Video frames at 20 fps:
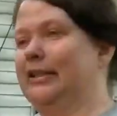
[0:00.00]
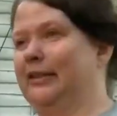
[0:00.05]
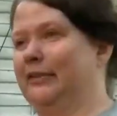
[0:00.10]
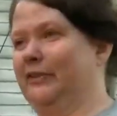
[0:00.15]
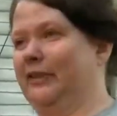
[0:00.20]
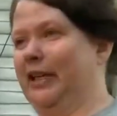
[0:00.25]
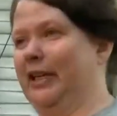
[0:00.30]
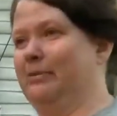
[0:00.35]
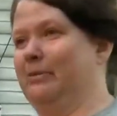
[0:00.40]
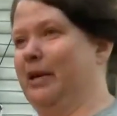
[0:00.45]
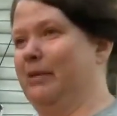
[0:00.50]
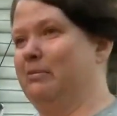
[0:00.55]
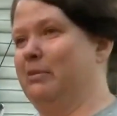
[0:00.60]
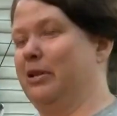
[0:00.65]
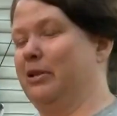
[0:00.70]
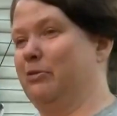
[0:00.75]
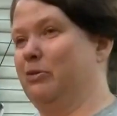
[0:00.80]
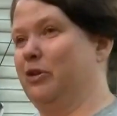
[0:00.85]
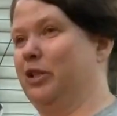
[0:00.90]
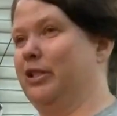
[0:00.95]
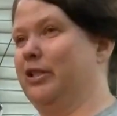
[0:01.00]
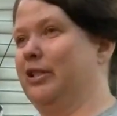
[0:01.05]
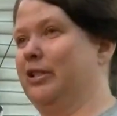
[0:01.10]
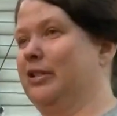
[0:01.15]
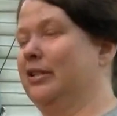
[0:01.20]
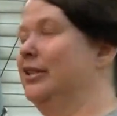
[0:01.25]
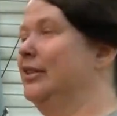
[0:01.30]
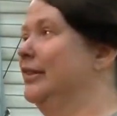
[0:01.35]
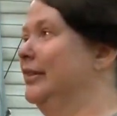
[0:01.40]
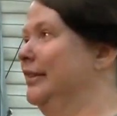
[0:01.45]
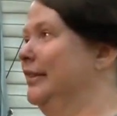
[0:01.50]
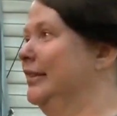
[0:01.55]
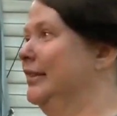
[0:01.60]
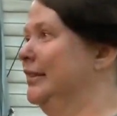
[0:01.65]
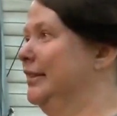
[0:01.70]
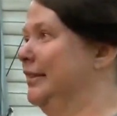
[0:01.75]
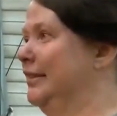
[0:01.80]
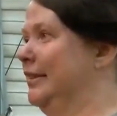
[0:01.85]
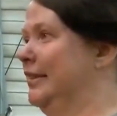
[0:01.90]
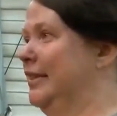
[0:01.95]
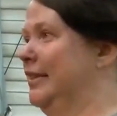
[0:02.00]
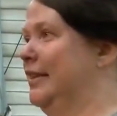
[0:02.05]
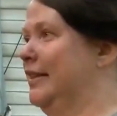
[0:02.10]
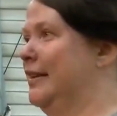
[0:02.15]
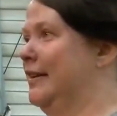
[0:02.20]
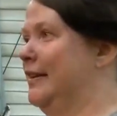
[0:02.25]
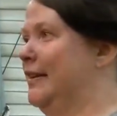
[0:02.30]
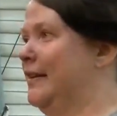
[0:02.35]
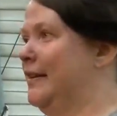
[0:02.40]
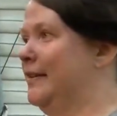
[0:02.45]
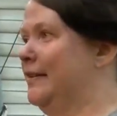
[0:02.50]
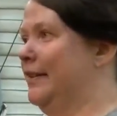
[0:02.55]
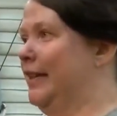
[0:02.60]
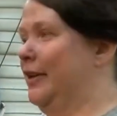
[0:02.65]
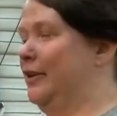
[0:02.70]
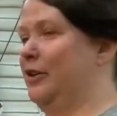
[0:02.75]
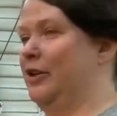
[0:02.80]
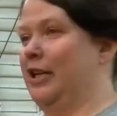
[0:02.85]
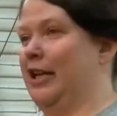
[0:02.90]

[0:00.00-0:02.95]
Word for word: to find my memories that